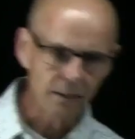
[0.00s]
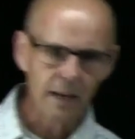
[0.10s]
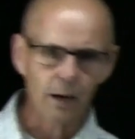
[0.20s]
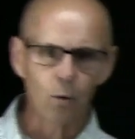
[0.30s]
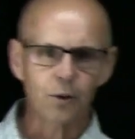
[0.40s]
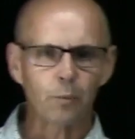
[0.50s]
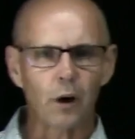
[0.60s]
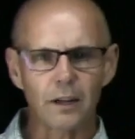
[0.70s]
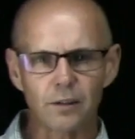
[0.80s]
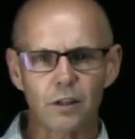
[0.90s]
that's kind of what the
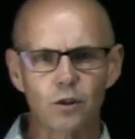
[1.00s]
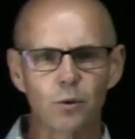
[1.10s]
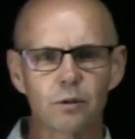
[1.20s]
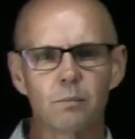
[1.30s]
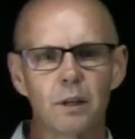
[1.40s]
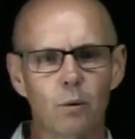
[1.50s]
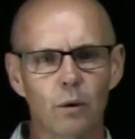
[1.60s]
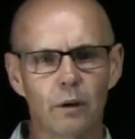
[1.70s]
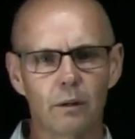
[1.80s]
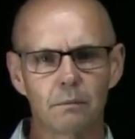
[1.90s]
process used to be,
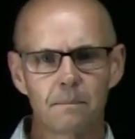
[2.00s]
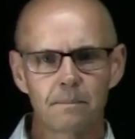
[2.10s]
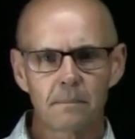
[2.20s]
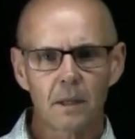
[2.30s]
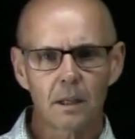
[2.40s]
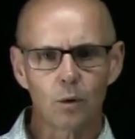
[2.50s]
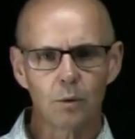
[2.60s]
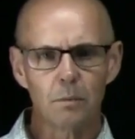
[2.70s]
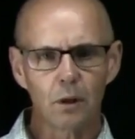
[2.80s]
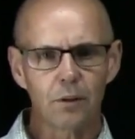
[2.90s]
where you
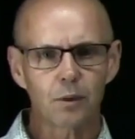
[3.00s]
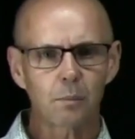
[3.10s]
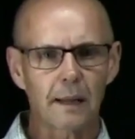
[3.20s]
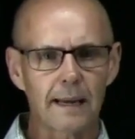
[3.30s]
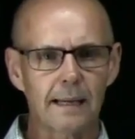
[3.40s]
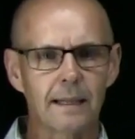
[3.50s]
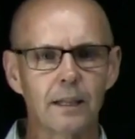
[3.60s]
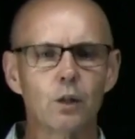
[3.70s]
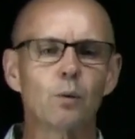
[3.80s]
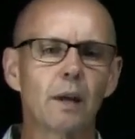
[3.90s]
would build this plan and
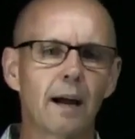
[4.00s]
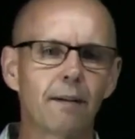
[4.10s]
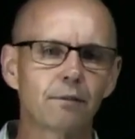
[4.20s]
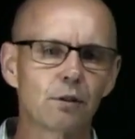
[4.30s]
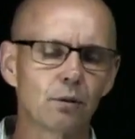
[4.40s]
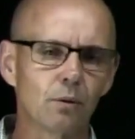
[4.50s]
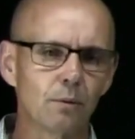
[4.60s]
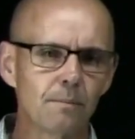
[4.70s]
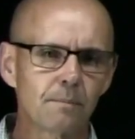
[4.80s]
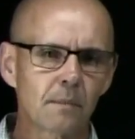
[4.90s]
then you would have
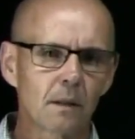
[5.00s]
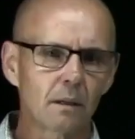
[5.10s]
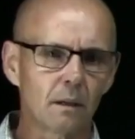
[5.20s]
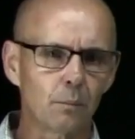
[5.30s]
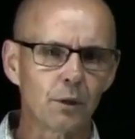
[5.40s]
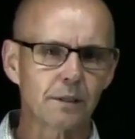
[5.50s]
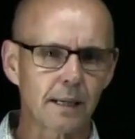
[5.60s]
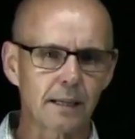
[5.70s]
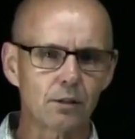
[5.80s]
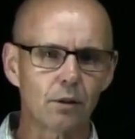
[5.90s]
to
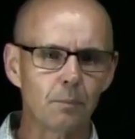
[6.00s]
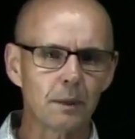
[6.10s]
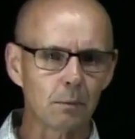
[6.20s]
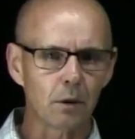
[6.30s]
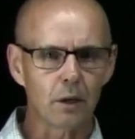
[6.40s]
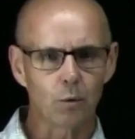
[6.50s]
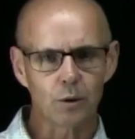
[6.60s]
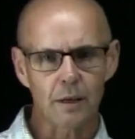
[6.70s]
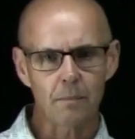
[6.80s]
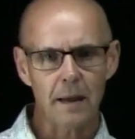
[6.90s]
present it to the people that it
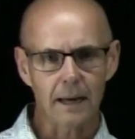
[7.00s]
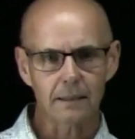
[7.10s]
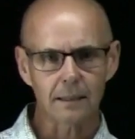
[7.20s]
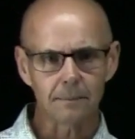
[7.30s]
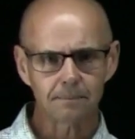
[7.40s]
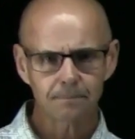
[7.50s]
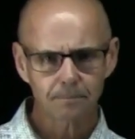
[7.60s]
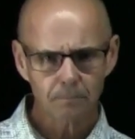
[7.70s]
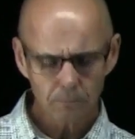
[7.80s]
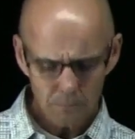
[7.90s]
was impacting.
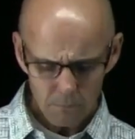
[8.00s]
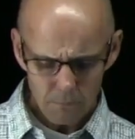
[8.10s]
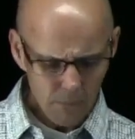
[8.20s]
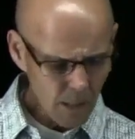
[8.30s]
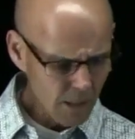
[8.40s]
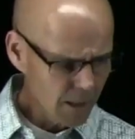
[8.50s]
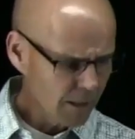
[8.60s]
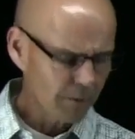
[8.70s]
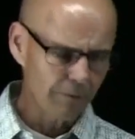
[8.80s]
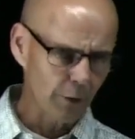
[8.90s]

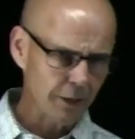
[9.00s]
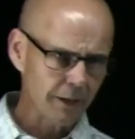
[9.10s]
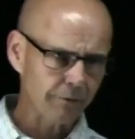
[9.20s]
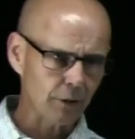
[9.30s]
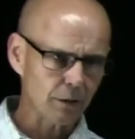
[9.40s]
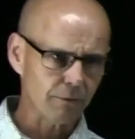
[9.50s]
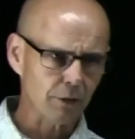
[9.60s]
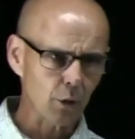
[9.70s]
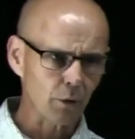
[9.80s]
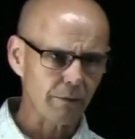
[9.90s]
Very different
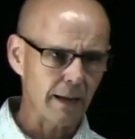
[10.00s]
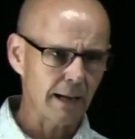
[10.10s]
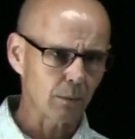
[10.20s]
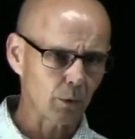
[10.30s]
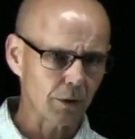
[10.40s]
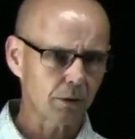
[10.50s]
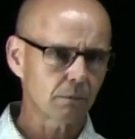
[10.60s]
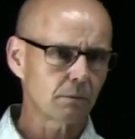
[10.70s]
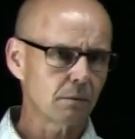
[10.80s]
view of that with